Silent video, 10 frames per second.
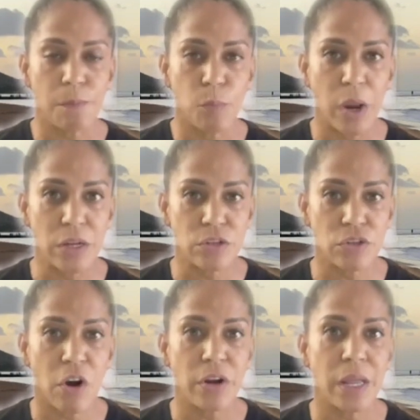way to
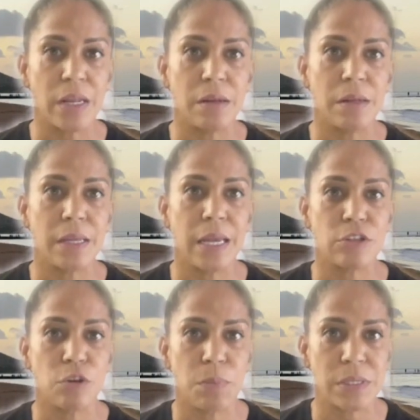start and
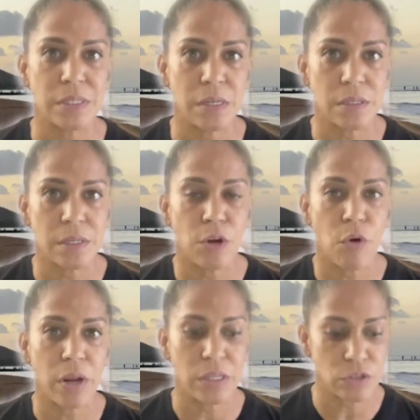get your business
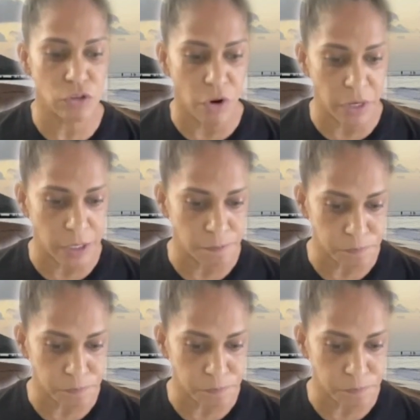credit started.